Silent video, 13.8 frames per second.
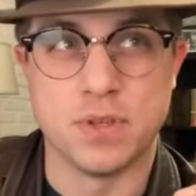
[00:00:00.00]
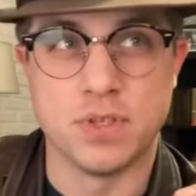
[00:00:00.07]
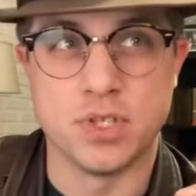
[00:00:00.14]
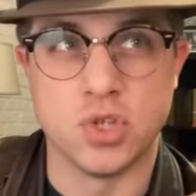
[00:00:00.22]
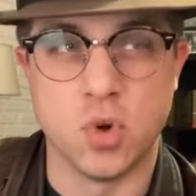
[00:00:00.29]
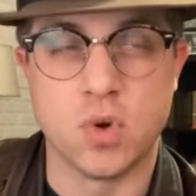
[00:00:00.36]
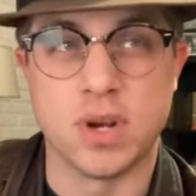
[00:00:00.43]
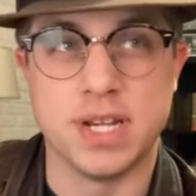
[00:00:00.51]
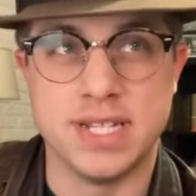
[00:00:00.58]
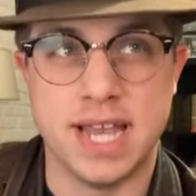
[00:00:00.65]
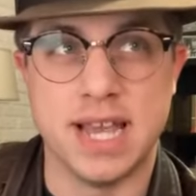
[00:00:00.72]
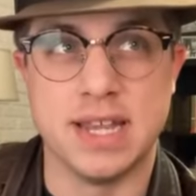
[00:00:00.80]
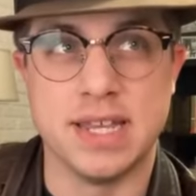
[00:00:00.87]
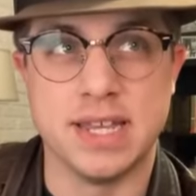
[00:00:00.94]

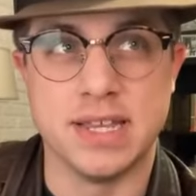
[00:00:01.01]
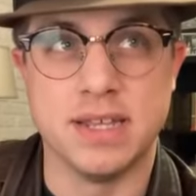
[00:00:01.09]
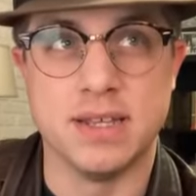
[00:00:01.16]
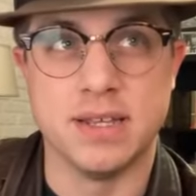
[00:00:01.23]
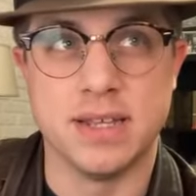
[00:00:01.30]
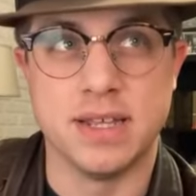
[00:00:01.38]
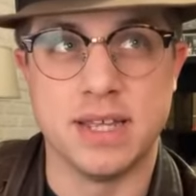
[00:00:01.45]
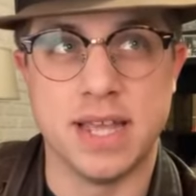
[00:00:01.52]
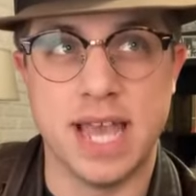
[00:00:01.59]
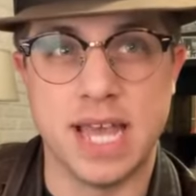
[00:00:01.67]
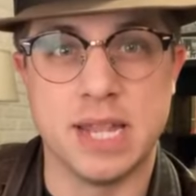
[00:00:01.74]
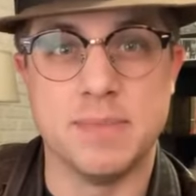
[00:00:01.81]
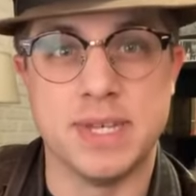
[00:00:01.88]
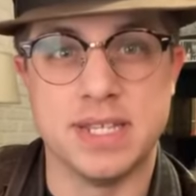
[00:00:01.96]
storytelling
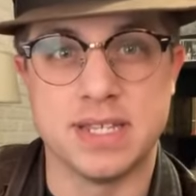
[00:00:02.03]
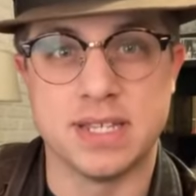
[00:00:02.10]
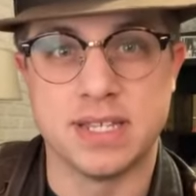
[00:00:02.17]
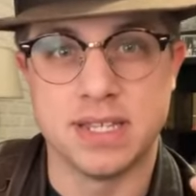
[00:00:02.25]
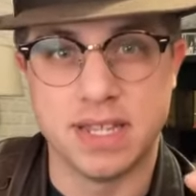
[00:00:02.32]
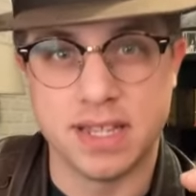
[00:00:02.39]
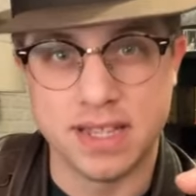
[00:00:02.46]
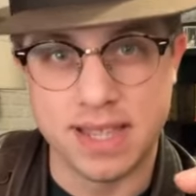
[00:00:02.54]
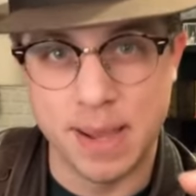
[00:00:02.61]
elements